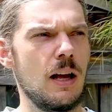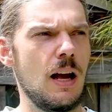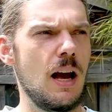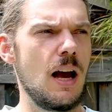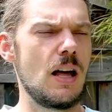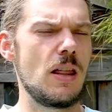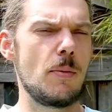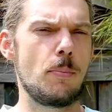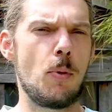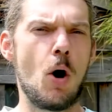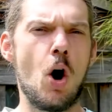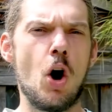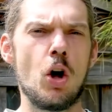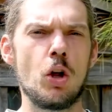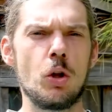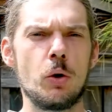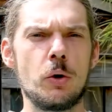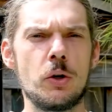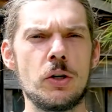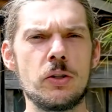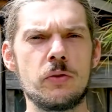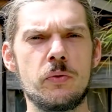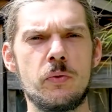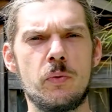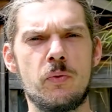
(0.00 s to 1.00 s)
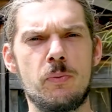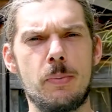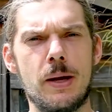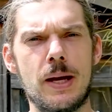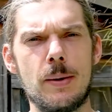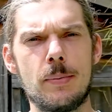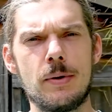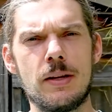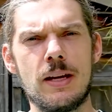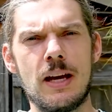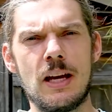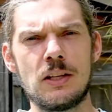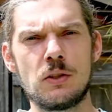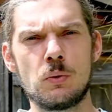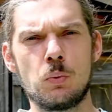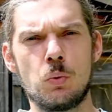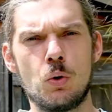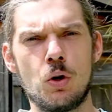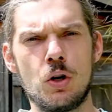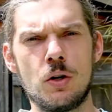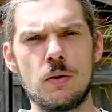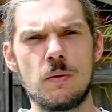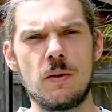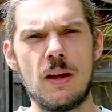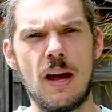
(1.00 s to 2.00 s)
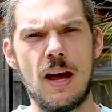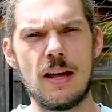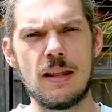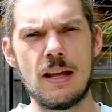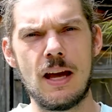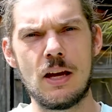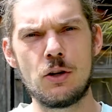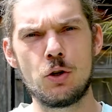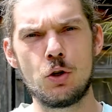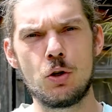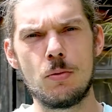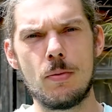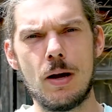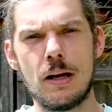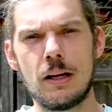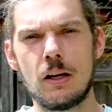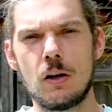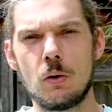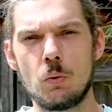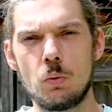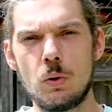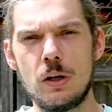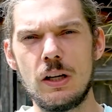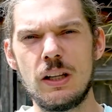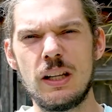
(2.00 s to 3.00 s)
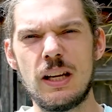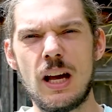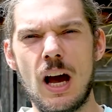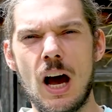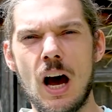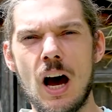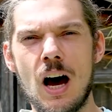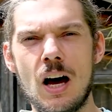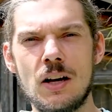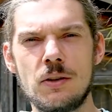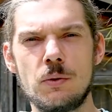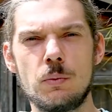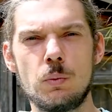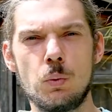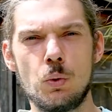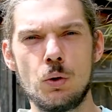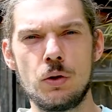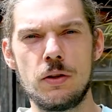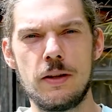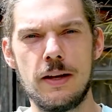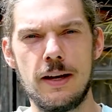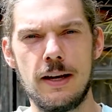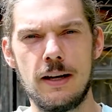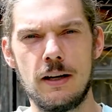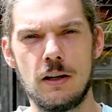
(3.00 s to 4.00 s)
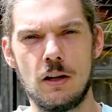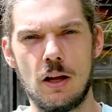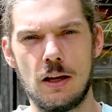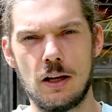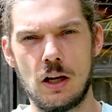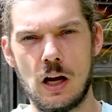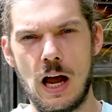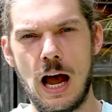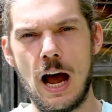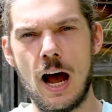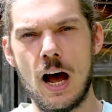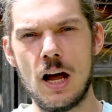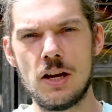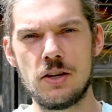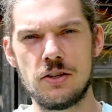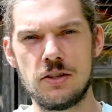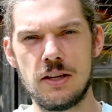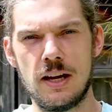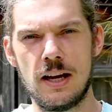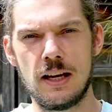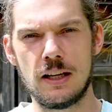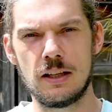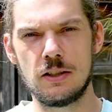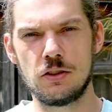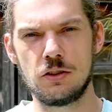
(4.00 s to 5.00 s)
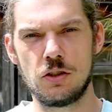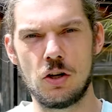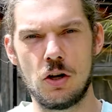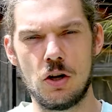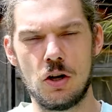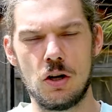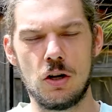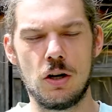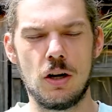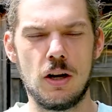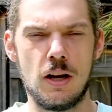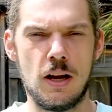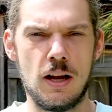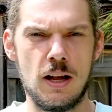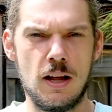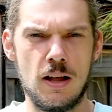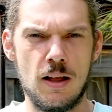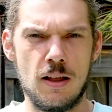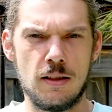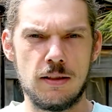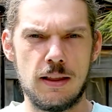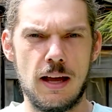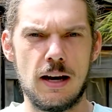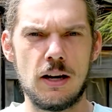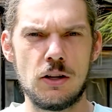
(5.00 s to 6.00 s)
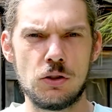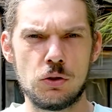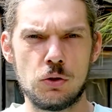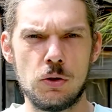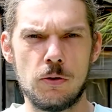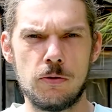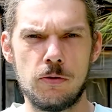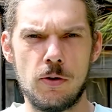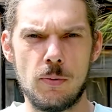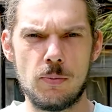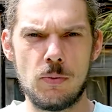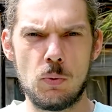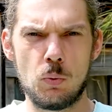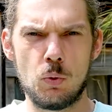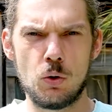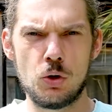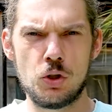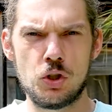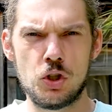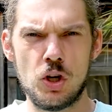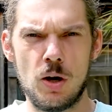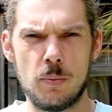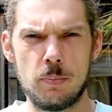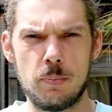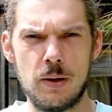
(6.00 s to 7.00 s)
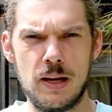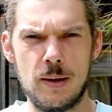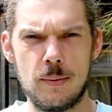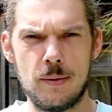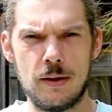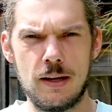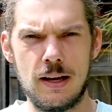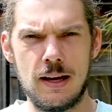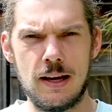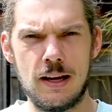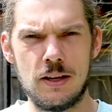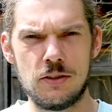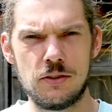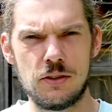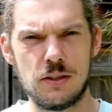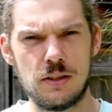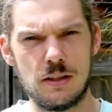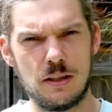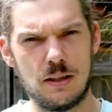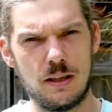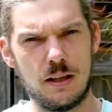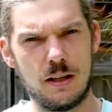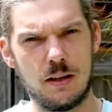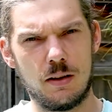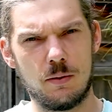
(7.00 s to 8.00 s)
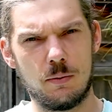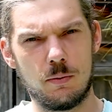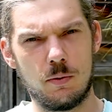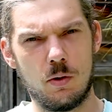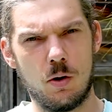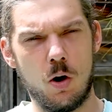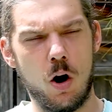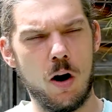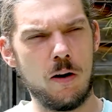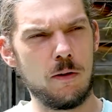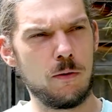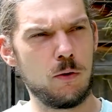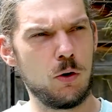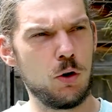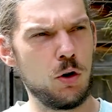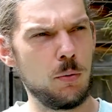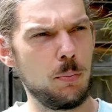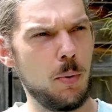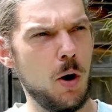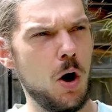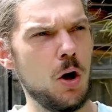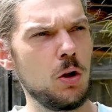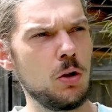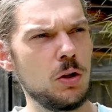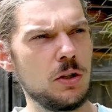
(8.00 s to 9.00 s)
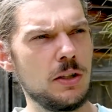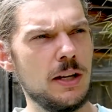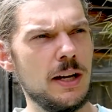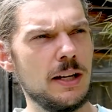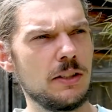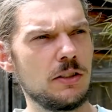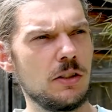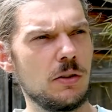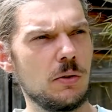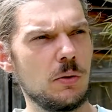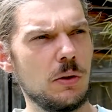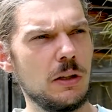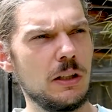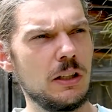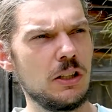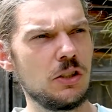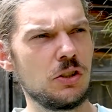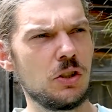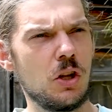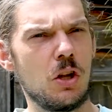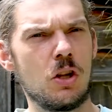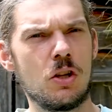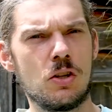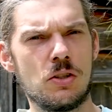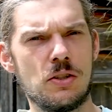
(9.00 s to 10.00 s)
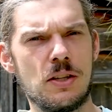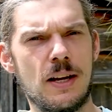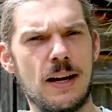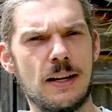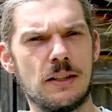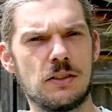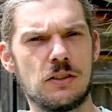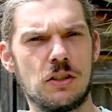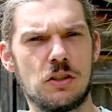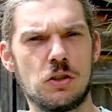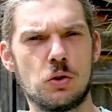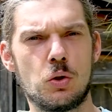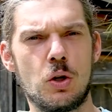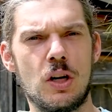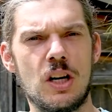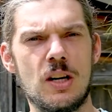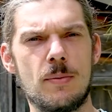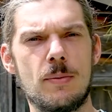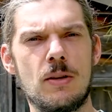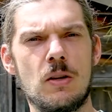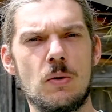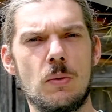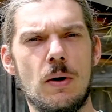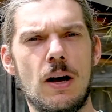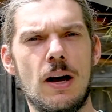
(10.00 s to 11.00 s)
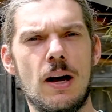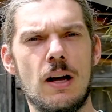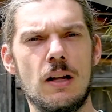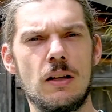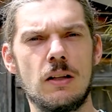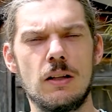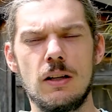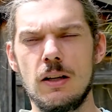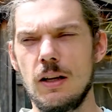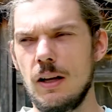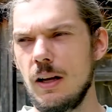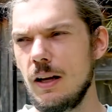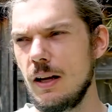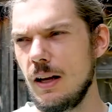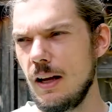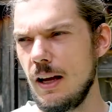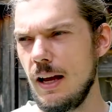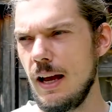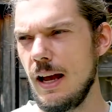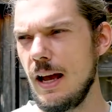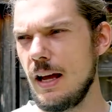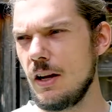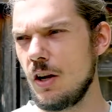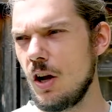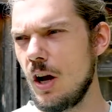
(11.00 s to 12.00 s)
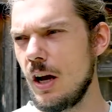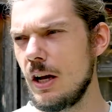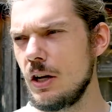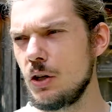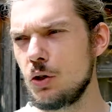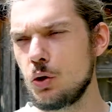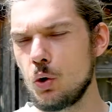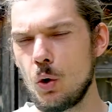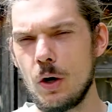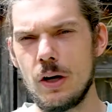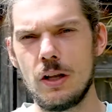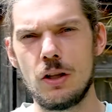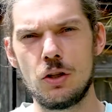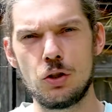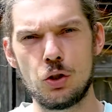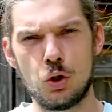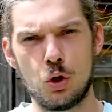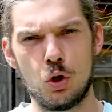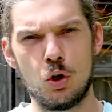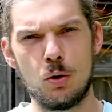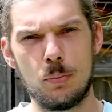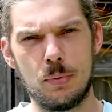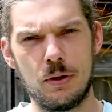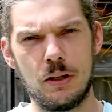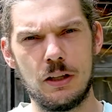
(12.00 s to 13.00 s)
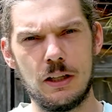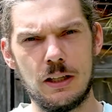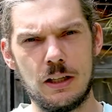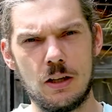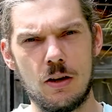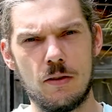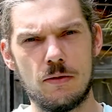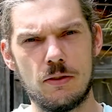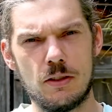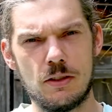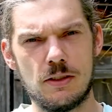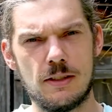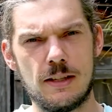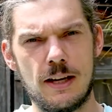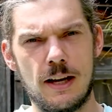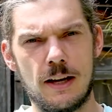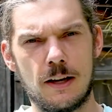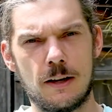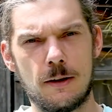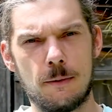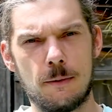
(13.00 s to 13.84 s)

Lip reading: the Polar is BBS wood, and they do make really hard wood there, like a hard deck, so that is good from the wood shop BBS. Overall, Polar decks are really solid decks. It's treated me well, and I enjoy the durability of this deck.